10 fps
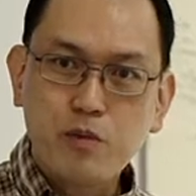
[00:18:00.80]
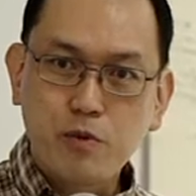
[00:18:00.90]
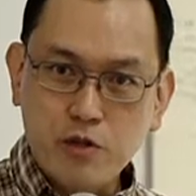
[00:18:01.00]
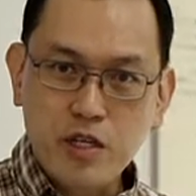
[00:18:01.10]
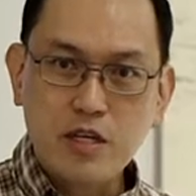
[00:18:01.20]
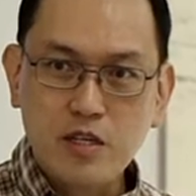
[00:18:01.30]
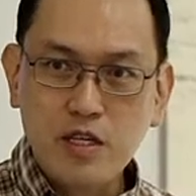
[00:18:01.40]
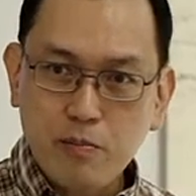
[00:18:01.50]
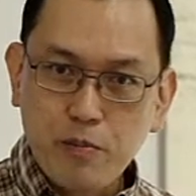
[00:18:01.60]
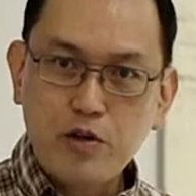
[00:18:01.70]
process, in
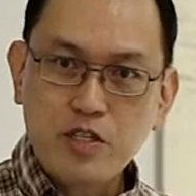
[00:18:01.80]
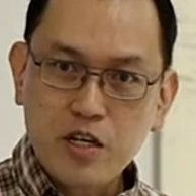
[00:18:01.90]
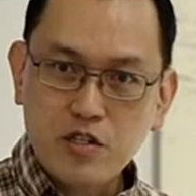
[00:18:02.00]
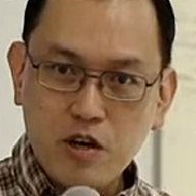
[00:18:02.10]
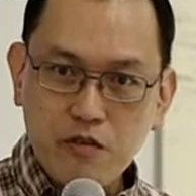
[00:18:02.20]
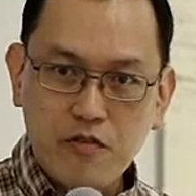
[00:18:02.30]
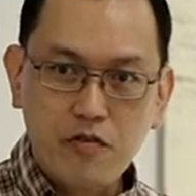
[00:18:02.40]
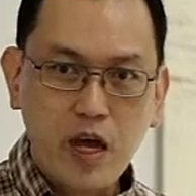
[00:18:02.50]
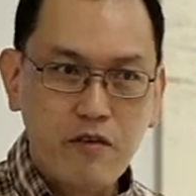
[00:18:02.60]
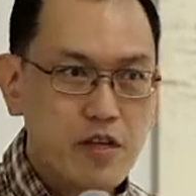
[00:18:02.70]
the process of
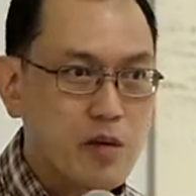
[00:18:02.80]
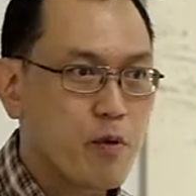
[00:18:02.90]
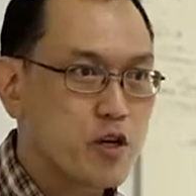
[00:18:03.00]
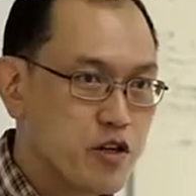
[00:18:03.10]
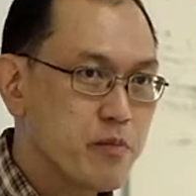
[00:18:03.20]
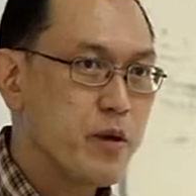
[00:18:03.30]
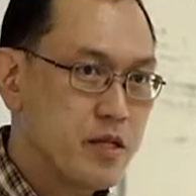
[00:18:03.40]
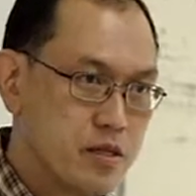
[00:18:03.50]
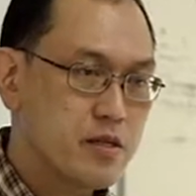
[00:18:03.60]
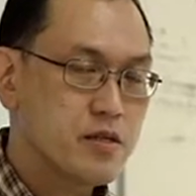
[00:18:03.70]
having the portrait
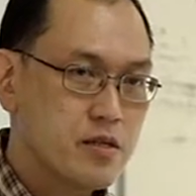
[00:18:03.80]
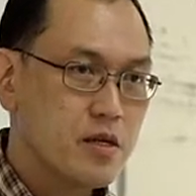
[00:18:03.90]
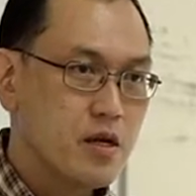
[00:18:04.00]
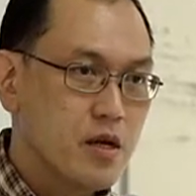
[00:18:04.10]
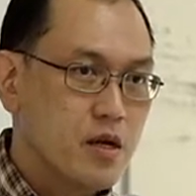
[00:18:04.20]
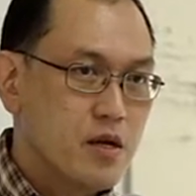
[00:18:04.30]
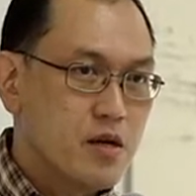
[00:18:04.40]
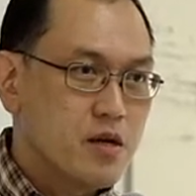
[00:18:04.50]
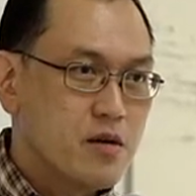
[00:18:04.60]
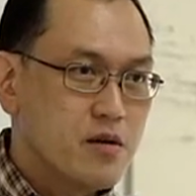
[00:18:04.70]
painted?
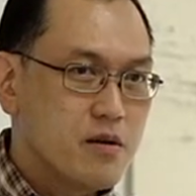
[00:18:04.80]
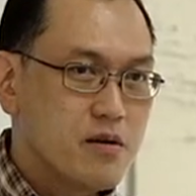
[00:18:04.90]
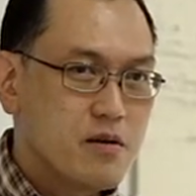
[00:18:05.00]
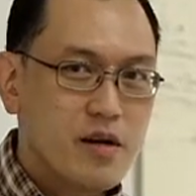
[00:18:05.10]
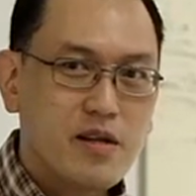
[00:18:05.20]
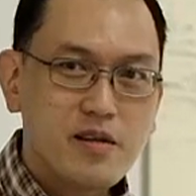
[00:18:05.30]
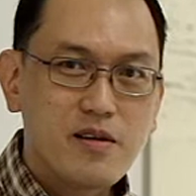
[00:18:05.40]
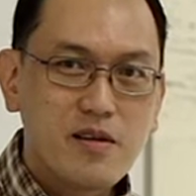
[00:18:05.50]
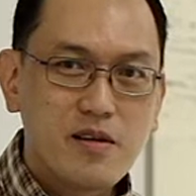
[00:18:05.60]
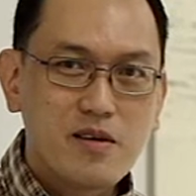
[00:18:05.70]
Right?
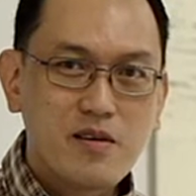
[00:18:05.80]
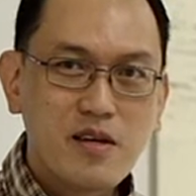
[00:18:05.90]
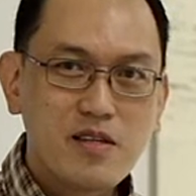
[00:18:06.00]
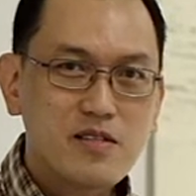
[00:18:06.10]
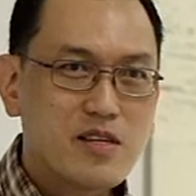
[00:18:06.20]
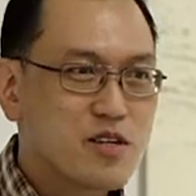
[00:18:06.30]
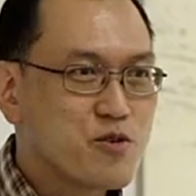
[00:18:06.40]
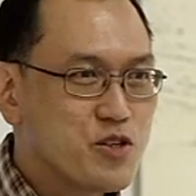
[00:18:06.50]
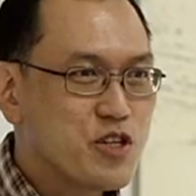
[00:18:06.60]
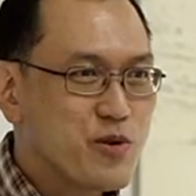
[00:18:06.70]
Okay, that's a
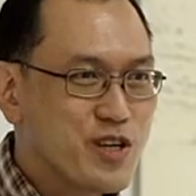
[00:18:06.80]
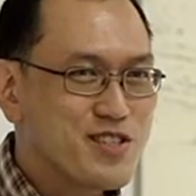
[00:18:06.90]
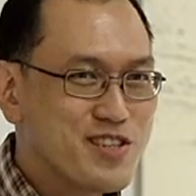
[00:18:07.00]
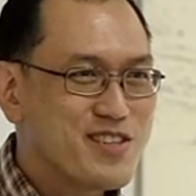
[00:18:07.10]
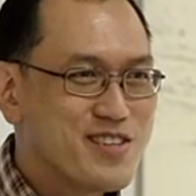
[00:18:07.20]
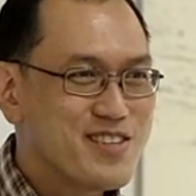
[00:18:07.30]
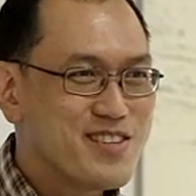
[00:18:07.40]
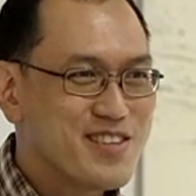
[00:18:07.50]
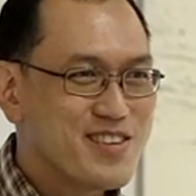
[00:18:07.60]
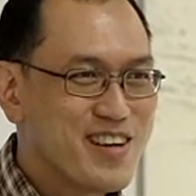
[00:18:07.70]
crucial question.
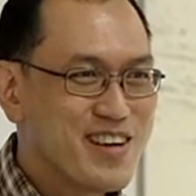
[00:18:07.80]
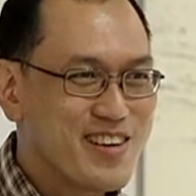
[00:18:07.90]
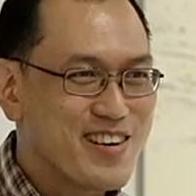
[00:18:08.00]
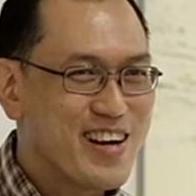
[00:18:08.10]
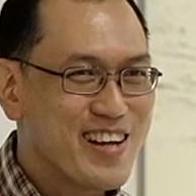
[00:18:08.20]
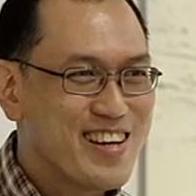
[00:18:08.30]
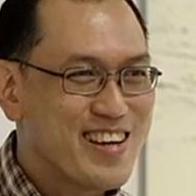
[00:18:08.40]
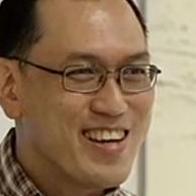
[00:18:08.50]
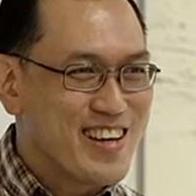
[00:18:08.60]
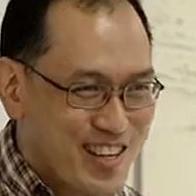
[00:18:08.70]
Right?
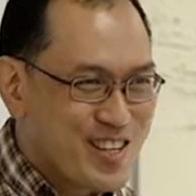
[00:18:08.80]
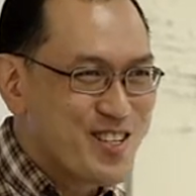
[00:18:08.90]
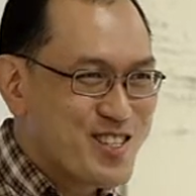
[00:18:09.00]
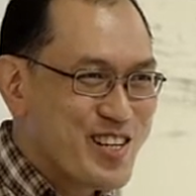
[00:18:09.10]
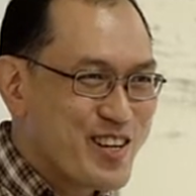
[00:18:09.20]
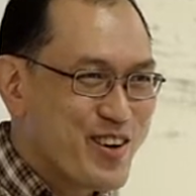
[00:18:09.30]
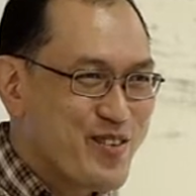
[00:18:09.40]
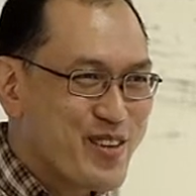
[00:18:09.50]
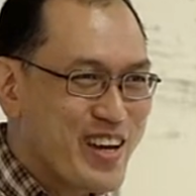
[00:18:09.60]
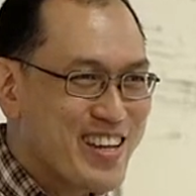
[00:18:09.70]
Do you still agree
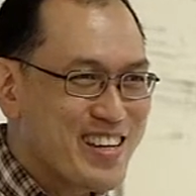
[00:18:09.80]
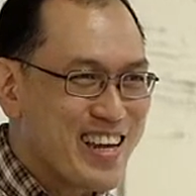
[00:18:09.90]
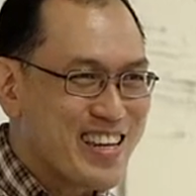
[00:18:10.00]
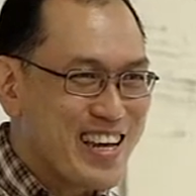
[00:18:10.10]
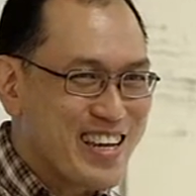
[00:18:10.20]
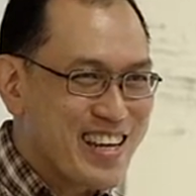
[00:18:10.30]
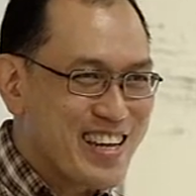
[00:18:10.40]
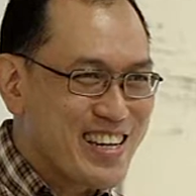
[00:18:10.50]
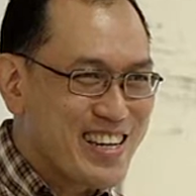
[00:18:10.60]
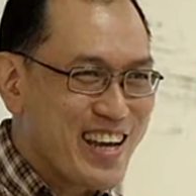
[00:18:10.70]
with that? That
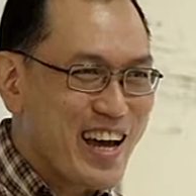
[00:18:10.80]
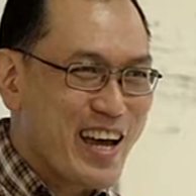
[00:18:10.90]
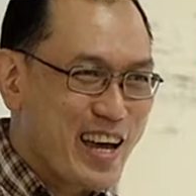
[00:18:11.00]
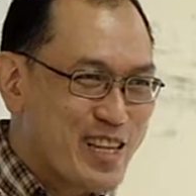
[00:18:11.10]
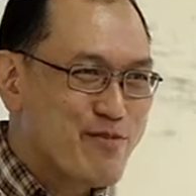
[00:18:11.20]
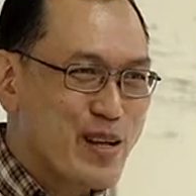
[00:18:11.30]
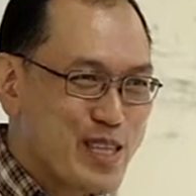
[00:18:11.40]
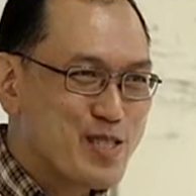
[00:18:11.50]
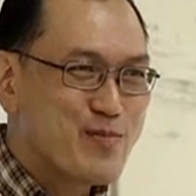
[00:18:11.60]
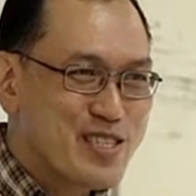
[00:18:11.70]
they are active
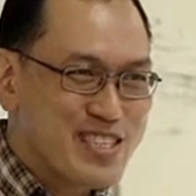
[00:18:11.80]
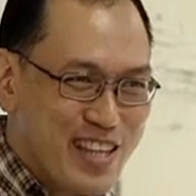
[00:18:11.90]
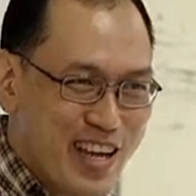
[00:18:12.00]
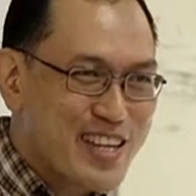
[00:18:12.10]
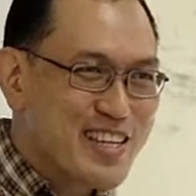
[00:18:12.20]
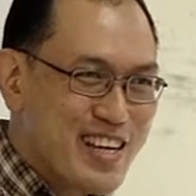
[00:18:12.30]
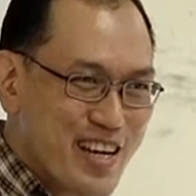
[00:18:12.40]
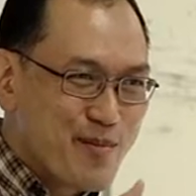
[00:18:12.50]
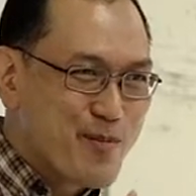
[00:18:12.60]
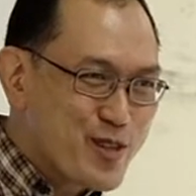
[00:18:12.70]
participants in that
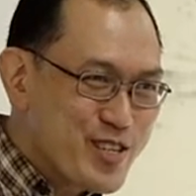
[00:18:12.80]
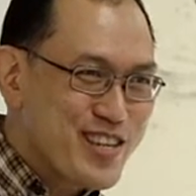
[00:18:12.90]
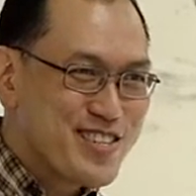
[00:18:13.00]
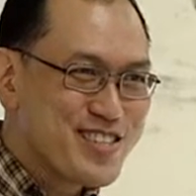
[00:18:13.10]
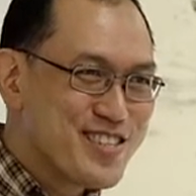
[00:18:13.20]
process?